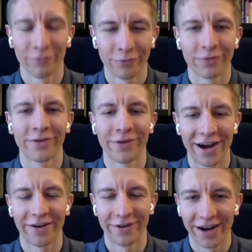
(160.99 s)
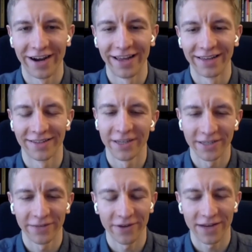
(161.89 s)
Right, right. It's a
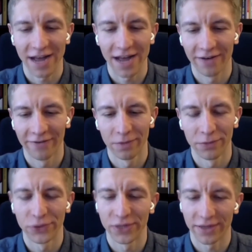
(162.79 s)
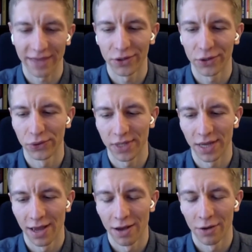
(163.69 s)
d- different kind of uh, music that you
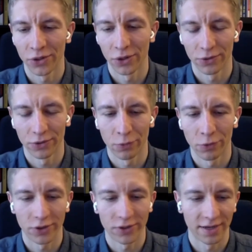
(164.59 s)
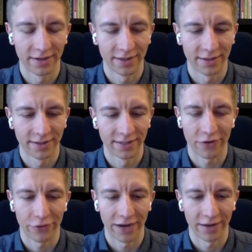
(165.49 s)
use. You know, words uh,
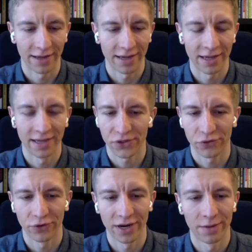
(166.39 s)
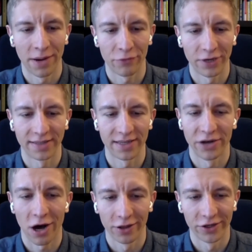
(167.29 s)
decorate like history and memories
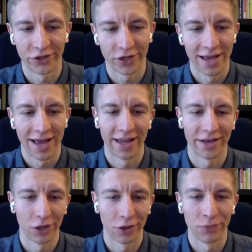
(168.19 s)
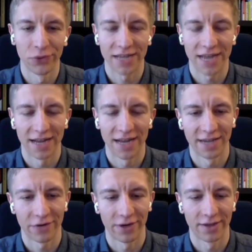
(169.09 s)
and knowledge, and you know, music kind of
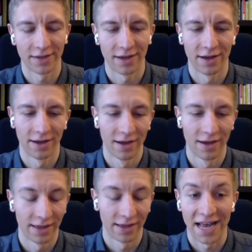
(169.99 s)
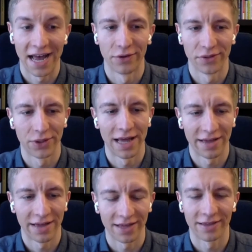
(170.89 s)
decorates uh, like sounds. So
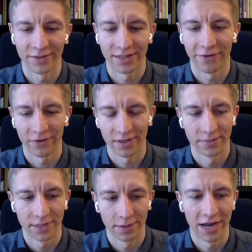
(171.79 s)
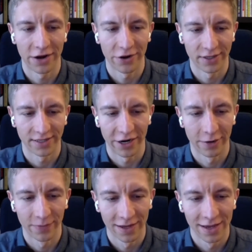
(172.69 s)
I think there's definitely some similarities
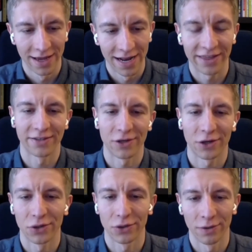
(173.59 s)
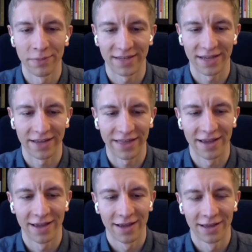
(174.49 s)
there. I think it's also amazing
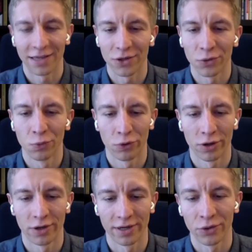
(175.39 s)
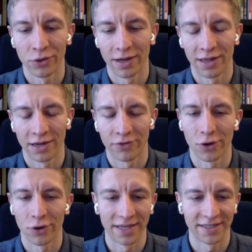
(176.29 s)
that like you weren't you like
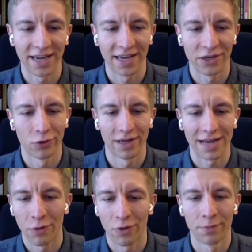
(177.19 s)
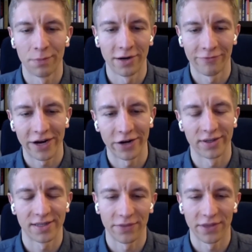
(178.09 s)
growing up as a kid you weren't like i want to be a writer
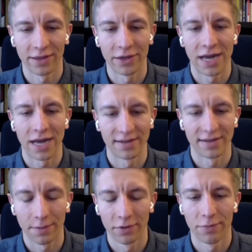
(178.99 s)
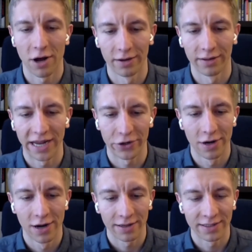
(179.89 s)
or something that you kind of stumbled upon
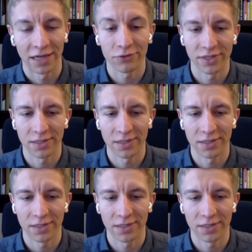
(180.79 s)
later because i was really